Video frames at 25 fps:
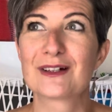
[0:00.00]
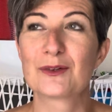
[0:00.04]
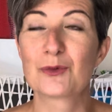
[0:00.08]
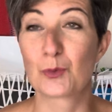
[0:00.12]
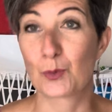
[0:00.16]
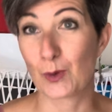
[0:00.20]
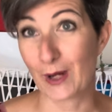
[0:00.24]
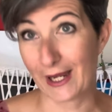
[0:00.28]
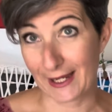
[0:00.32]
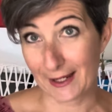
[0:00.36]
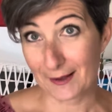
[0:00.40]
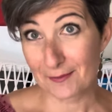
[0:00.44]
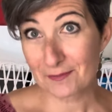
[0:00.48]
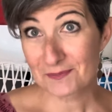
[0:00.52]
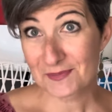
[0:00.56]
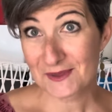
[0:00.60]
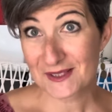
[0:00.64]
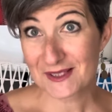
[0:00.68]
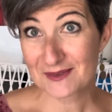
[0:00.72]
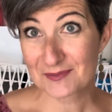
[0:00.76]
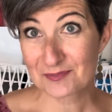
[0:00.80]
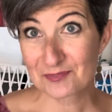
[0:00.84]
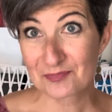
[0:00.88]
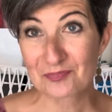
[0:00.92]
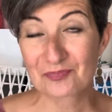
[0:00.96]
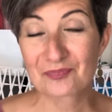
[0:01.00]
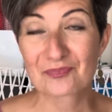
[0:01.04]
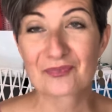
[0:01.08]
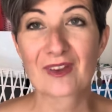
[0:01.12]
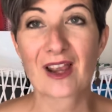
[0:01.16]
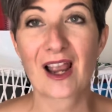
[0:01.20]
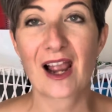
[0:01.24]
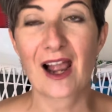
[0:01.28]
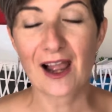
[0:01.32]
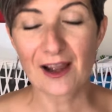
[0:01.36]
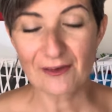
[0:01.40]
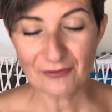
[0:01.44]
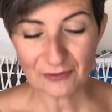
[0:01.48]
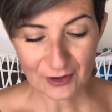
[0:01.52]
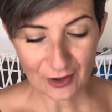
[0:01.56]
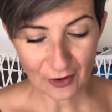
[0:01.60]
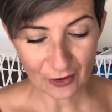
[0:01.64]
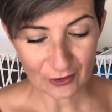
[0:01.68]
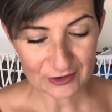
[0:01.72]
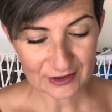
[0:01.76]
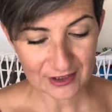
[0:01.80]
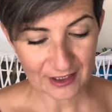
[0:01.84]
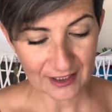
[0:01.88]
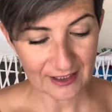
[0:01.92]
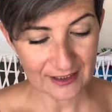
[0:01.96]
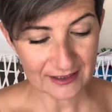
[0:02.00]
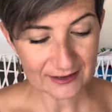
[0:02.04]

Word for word: WIPs, I've got a